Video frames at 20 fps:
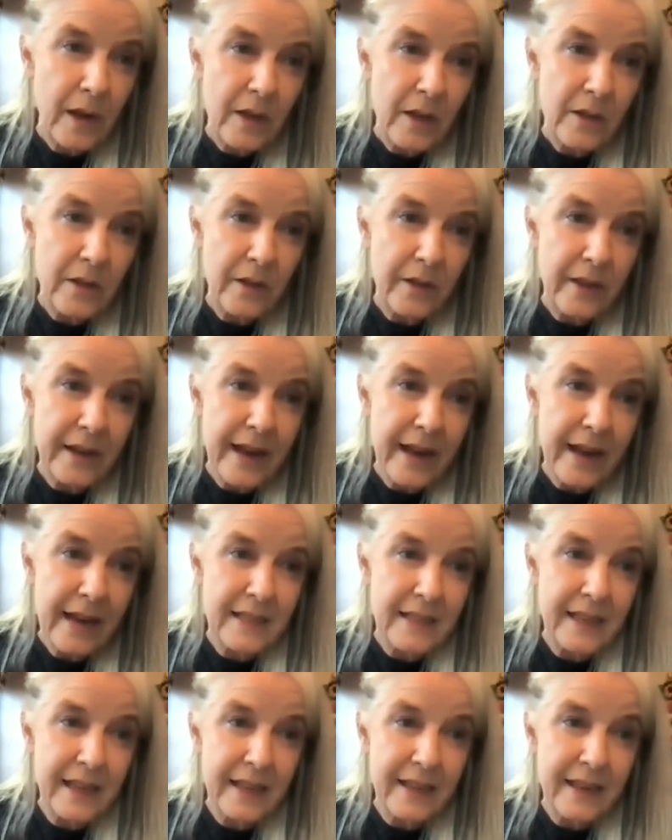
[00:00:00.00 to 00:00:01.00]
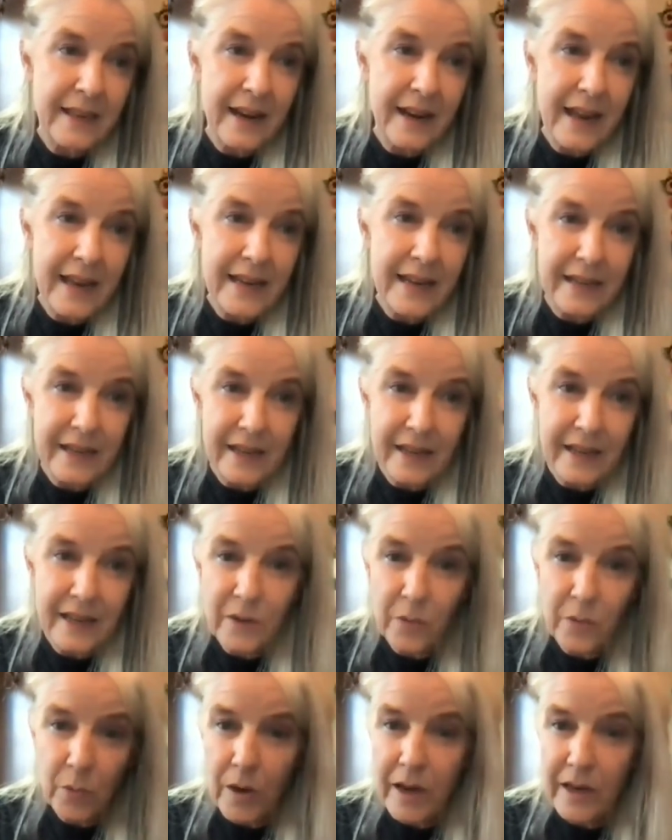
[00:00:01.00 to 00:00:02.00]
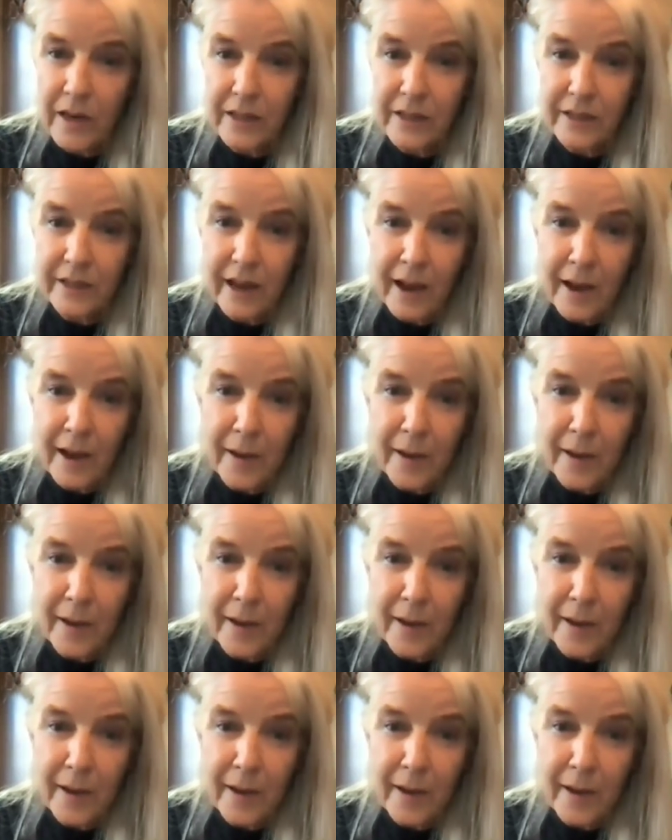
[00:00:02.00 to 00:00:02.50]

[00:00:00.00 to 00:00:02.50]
So the next thing that I did was,